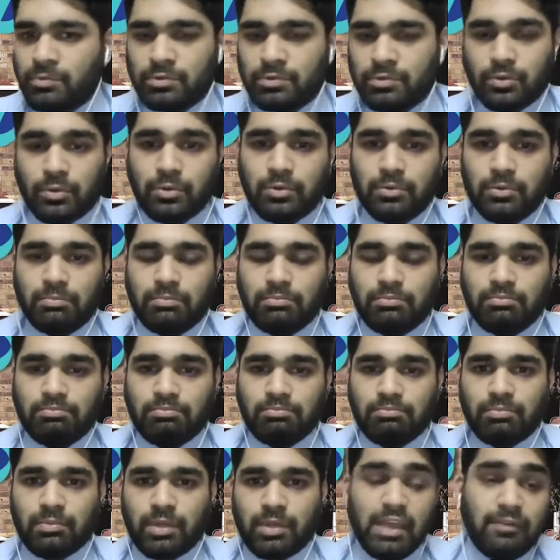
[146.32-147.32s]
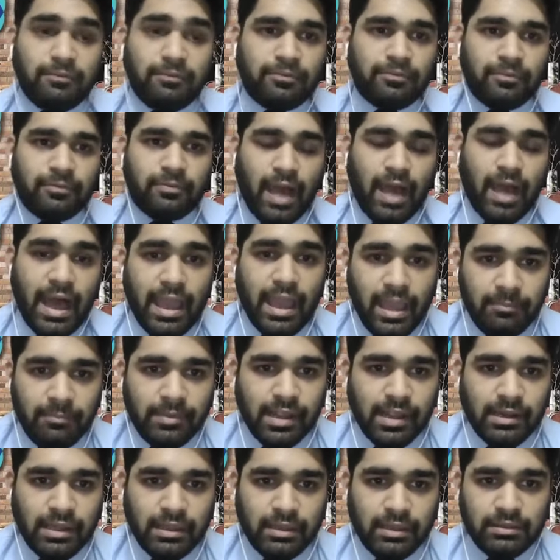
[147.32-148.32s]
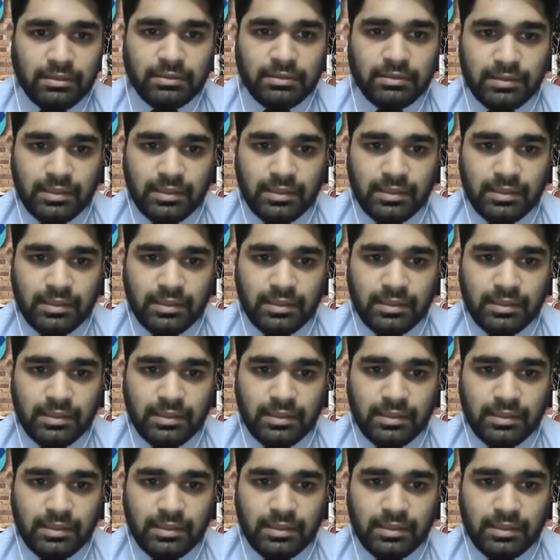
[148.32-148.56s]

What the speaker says: So if I am getting